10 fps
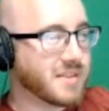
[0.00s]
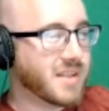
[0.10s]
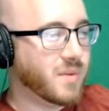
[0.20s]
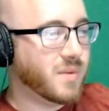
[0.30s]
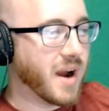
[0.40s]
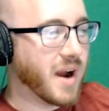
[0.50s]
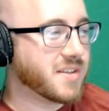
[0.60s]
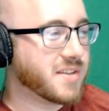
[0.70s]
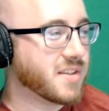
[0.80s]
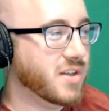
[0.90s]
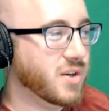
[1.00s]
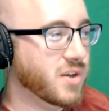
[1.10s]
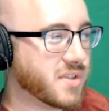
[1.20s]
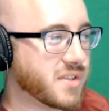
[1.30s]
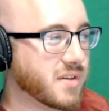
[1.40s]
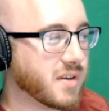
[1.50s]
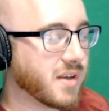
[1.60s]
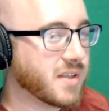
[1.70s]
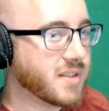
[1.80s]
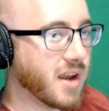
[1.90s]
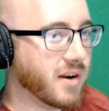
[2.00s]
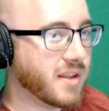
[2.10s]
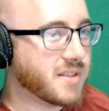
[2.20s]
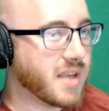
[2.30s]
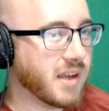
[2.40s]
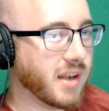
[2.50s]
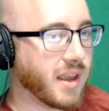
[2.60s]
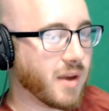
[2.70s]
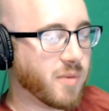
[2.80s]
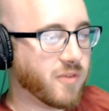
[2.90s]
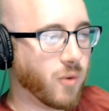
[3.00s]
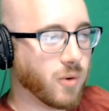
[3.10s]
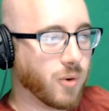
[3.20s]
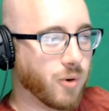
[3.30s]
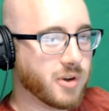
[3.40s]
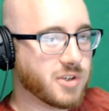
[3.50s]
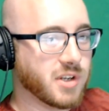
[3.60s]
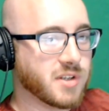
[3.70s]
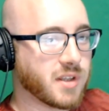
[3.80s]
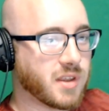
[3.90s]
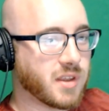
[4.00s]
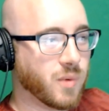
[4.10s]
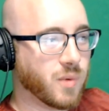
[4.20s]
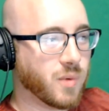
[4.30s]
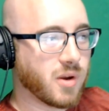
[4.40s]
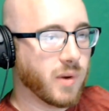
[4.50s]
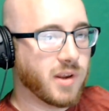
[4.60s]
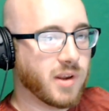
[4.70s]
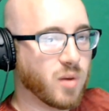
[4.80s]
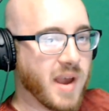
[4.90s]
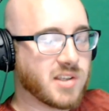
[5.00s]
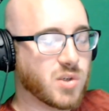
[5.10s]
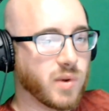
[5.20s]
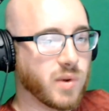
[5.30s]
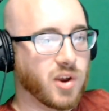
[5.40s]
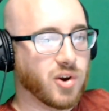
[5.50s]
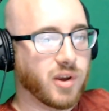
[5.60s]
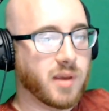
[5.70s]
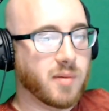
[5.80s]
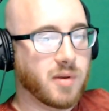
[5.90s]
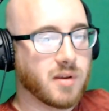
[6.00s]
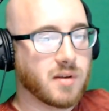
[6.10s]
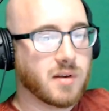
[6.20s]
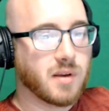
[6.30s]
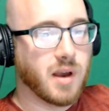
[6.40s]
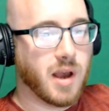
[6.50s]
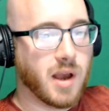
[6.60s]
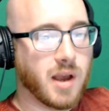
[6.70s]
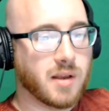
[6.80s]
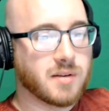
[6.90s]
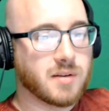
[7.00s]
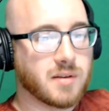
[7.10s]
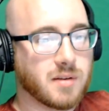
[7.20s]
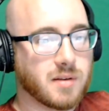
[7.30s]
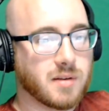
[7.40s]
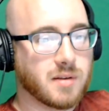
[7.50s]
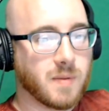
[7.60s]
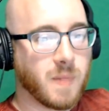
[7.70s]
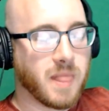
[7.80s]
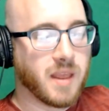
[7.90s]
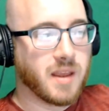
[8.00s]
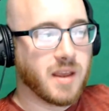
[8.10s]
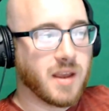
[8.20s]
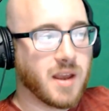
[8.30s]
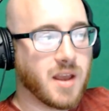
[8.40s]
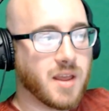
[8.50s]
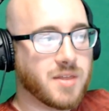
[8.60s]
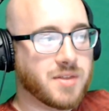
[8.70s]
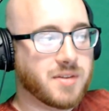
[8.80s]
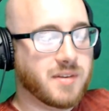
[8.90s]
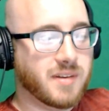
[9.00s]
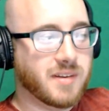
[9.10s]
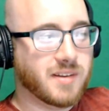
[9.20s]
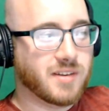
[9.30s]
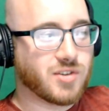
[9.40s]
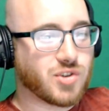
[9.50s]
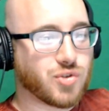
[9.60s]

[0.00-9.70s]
why this is news, because they already said, like, before Origins that they weren't going to go back to a yearly... But then they did. Because they had back to back,